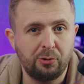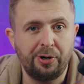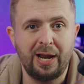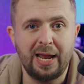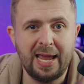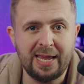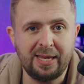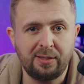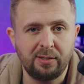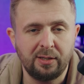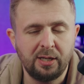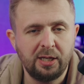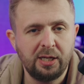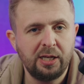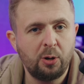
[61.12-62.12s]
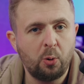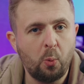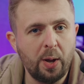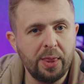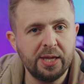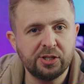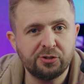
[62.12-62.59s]
or hate
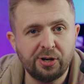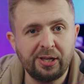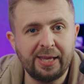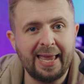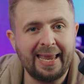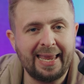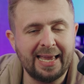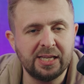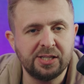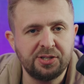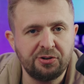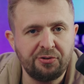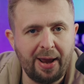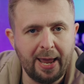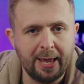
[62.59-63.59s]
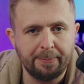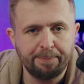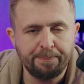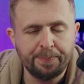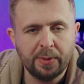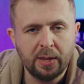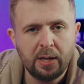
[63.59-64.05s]
with Israel against Iran.
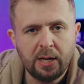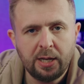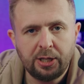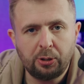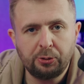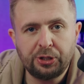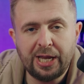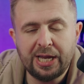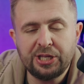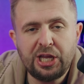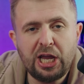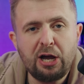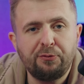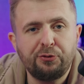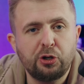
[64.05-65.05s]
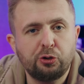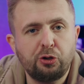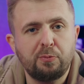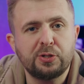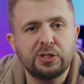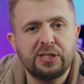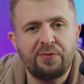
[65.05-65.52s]
Now, the idea of the
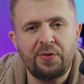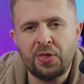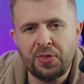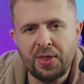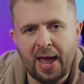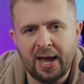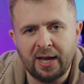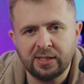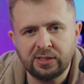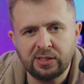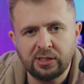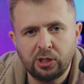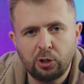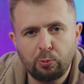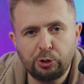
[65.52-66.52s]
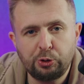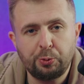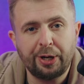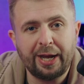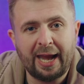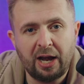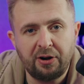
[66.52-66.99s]
October 7th attacks, which
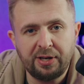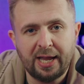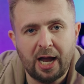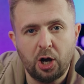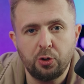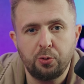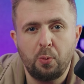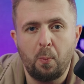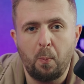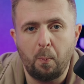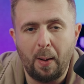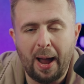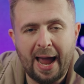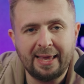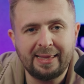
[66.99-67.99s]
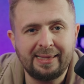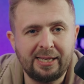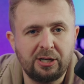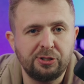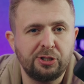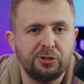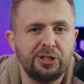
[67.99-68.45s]
were carried out by the
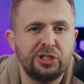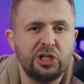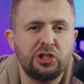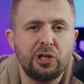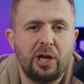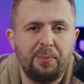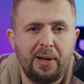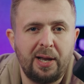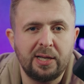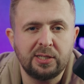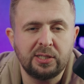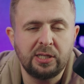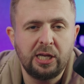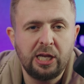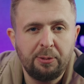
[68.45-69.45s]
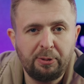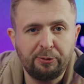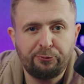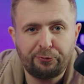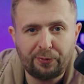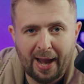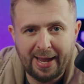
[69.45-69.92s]
terrorist organization Hamas, but
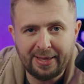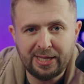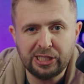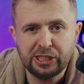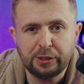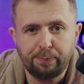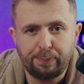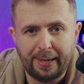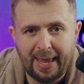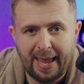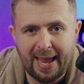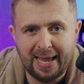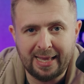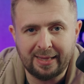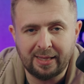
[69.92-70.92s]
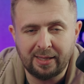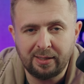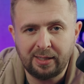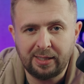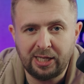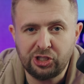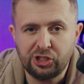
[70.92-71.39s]
financed, planned,
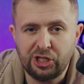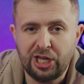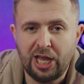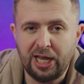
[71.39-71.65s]
and actually